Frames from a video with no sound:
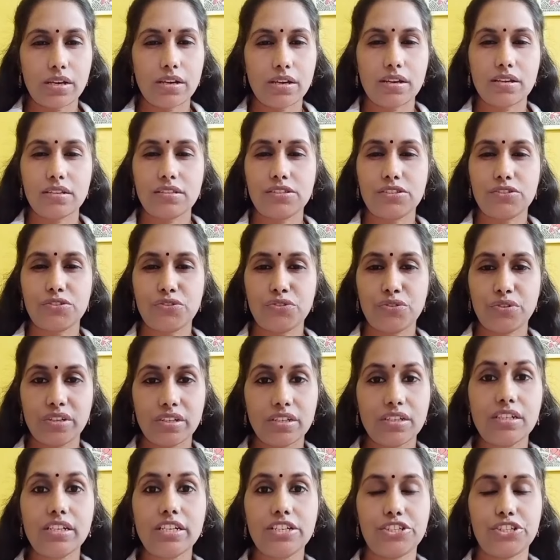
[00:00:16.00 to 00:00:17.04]
it's
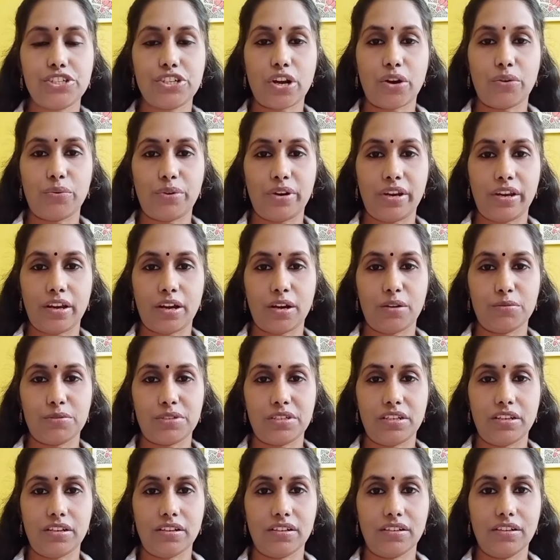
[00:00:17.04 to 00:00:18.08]
really showering out
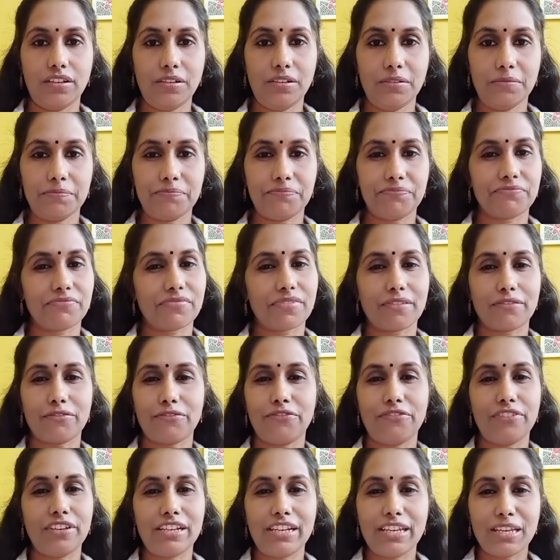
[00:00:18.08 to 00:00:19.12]
here.
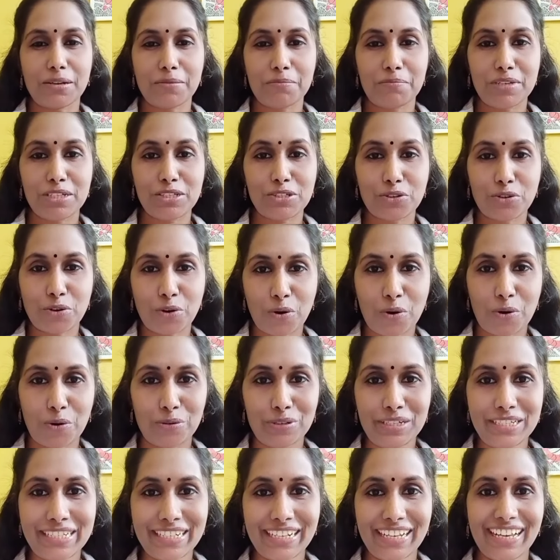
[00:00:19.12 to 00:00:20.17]
Feeling a bit
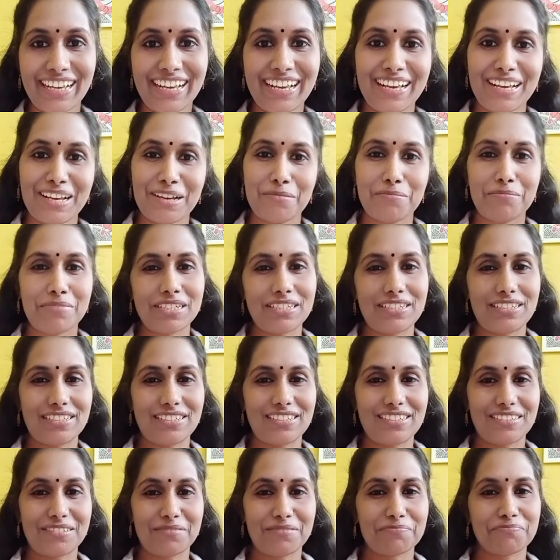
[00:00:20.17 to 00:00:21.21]
cold, but
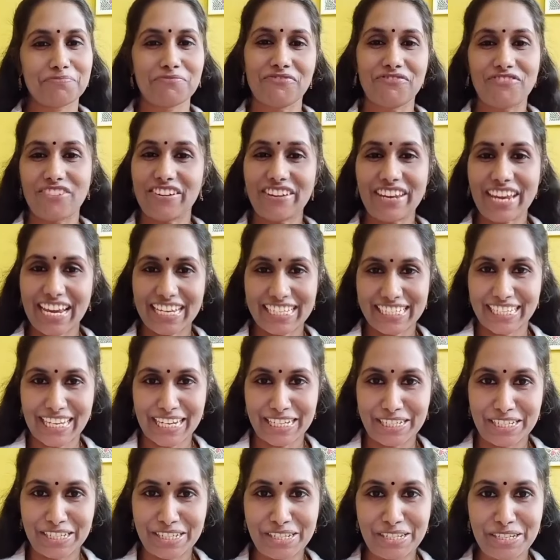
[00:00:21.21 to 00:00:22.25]
very
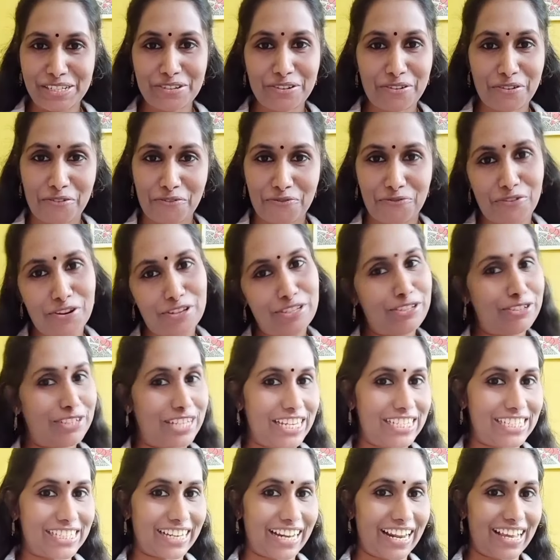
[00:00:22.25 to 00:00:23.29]
excited for
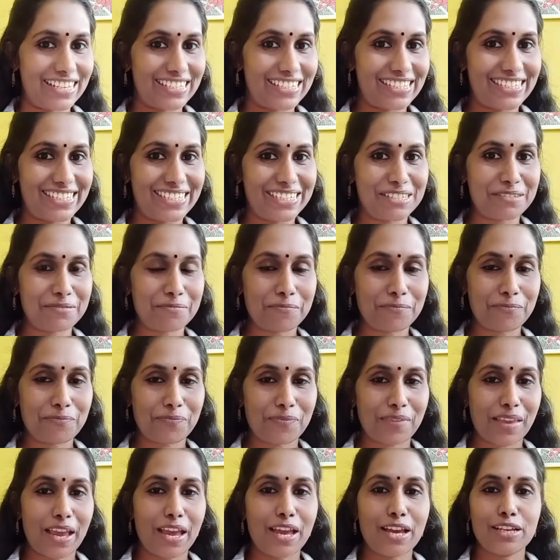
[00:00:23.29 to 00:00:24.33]
today's class.
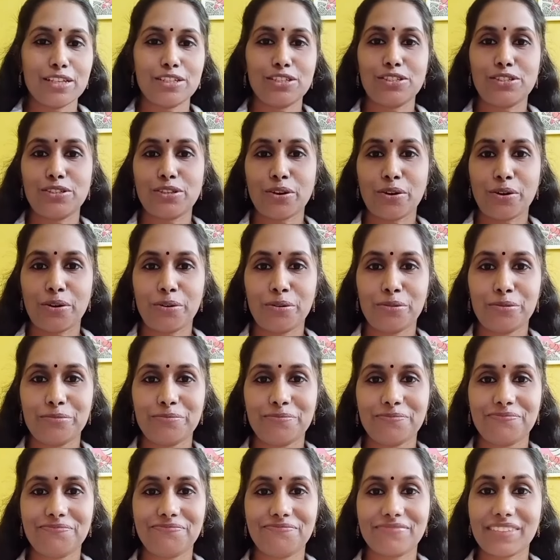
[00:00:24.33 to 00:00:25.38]
So,
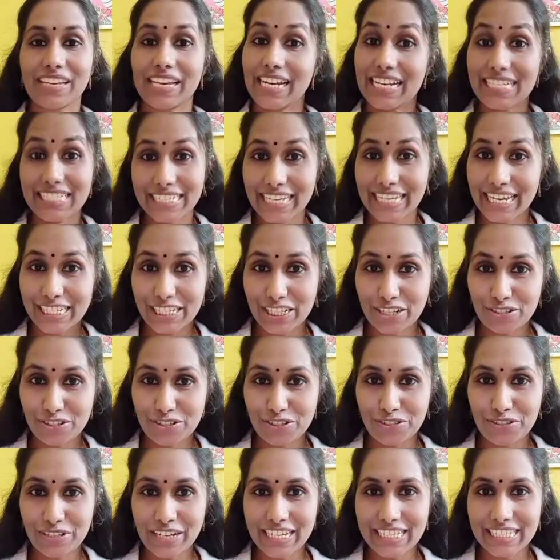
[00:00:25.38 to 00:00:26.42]
let's get on to
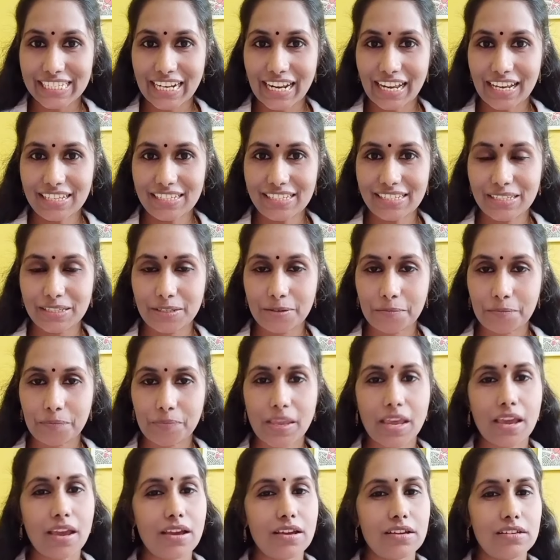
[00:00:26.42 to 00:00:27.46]
today's class.
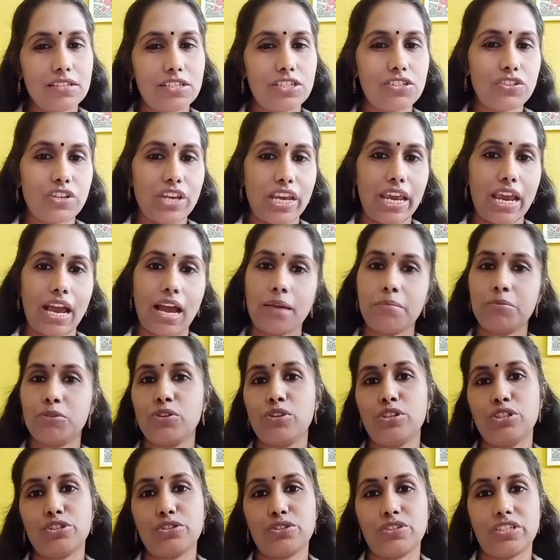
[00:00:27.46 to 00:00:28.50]
Today, I'm
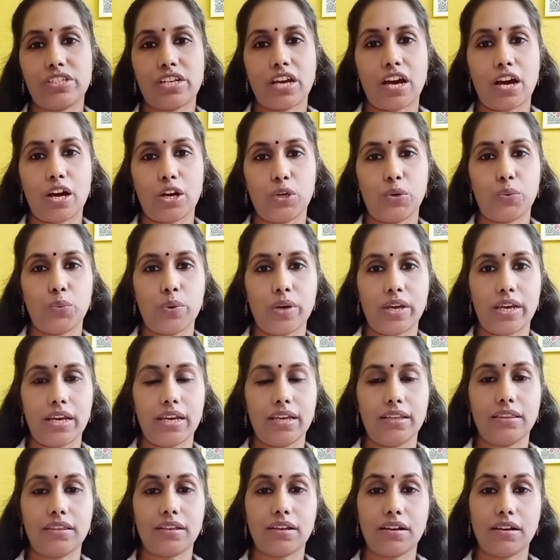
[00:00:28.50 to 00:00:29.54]
going to start with
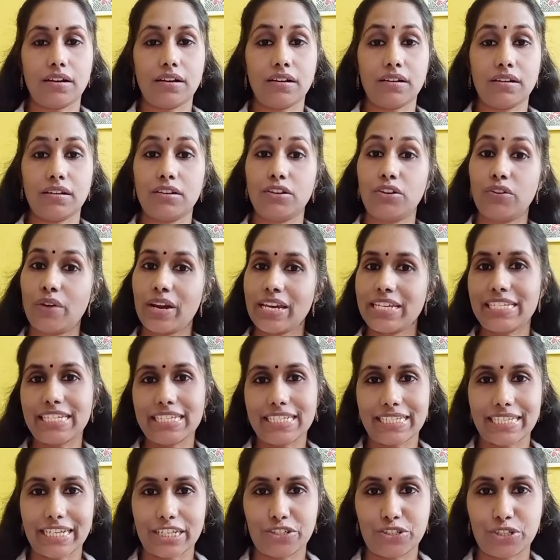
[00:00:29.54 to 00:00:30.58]
a writing
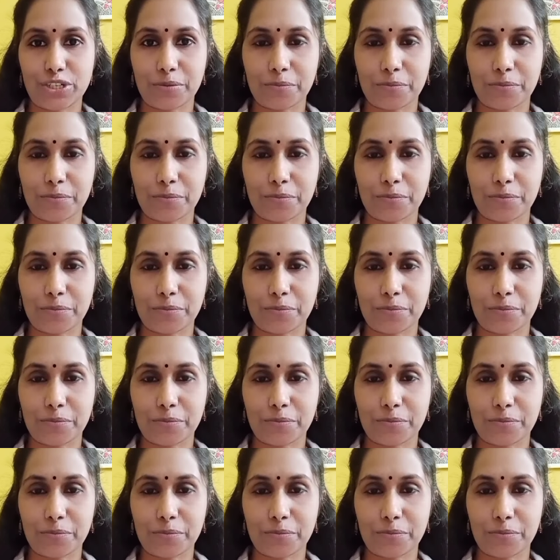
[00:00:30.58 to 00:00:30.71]
section.